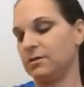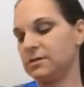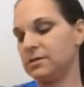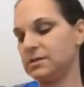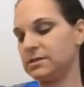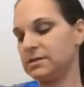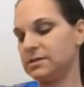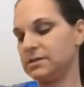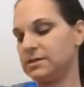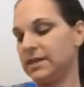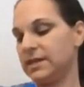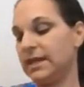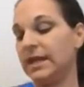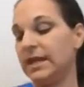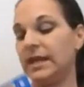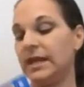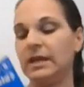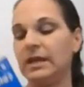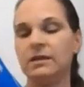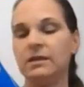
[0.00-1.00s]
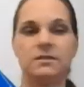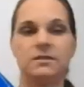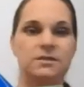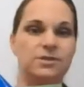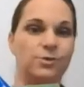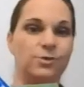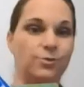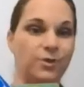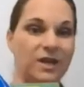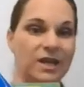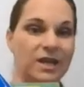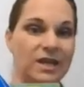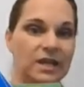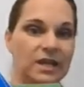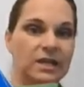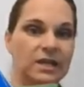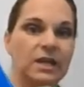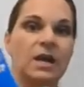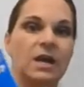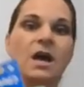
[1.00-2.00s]
C is
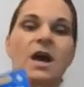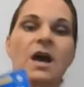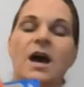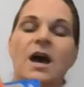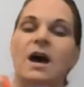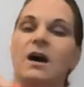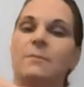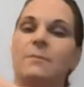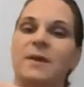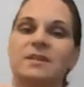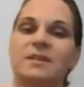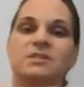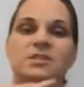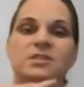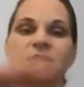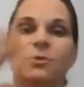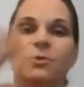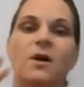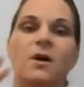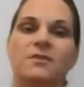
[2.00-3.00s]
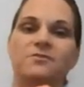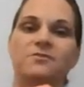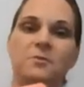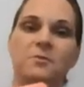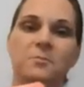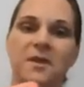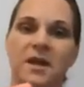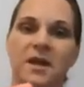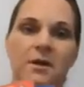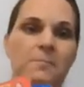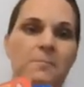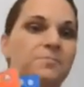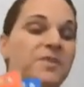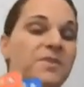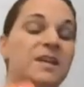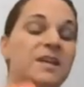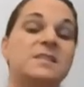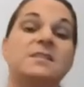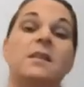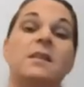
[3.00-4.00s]
green, and so on from there. They
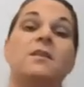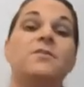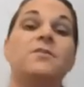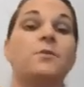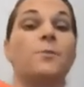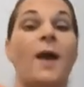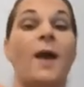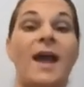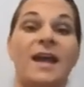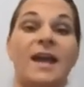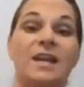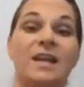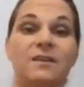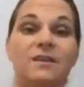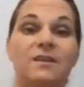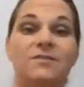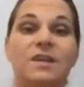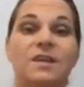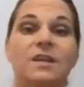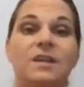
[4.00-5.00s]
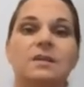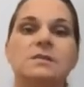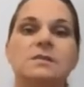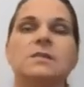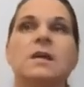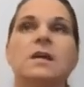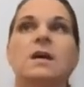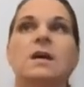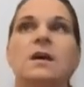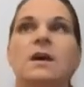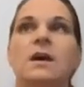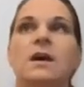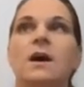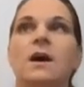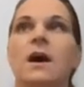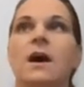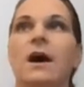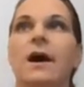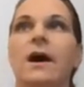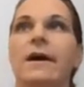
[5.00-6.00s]
sell a variety of these,
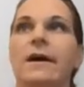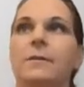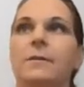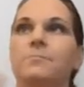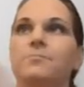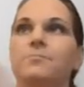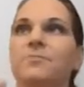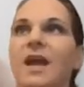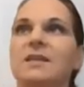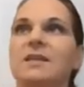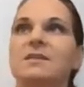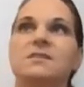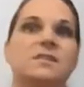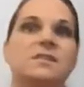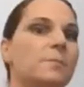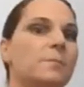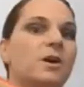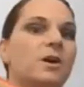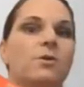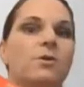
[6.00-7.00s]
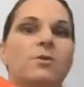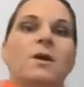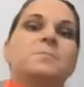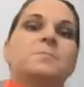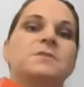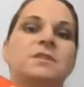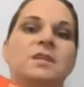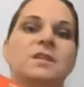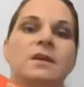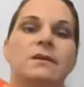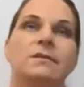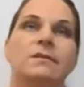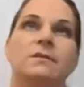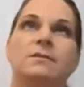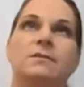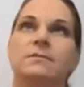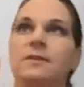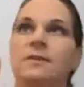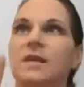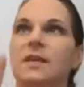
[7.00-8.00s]
and some go up to
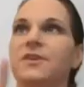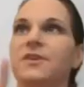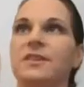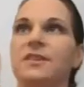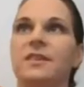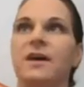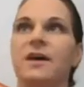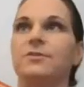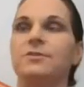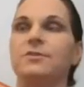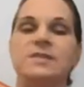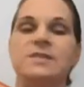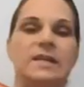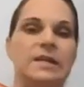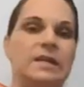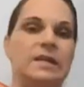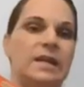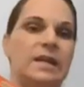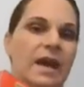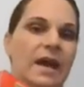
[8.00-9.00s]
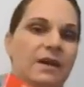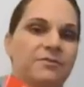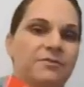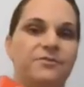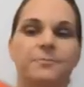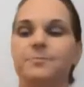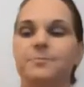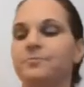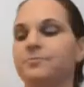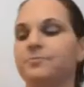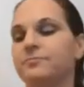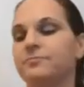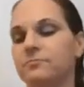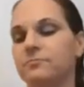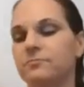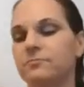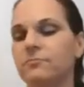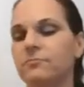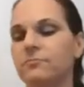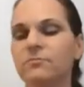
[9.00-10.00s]
even levels E and
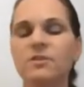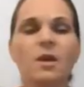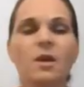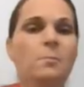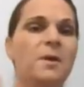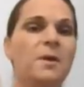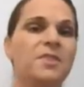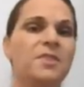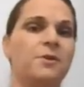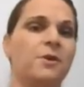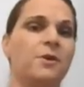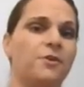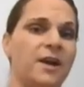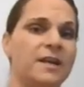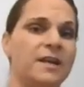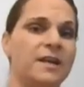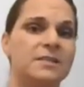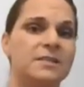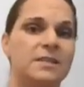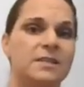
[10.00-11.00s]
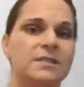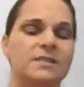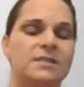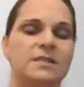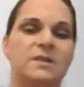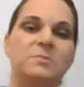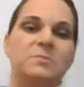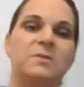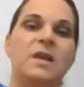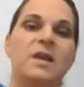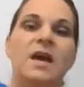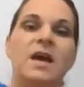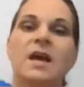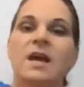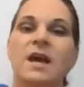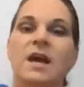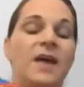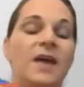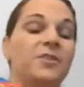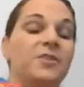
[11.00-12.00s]
F. But they're a great system,
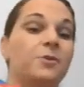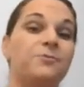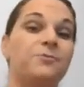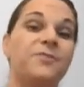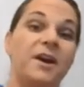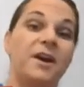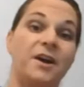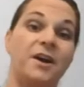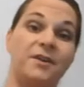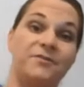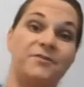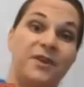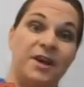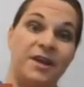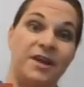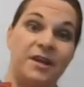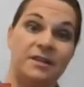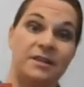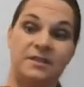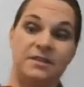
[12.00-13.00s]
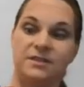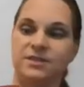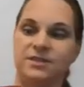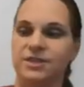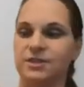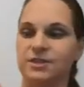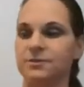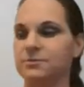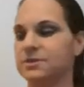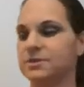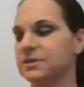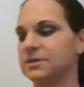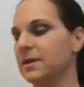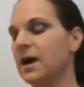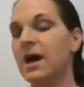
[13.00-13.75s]
and they're very, very easy to use.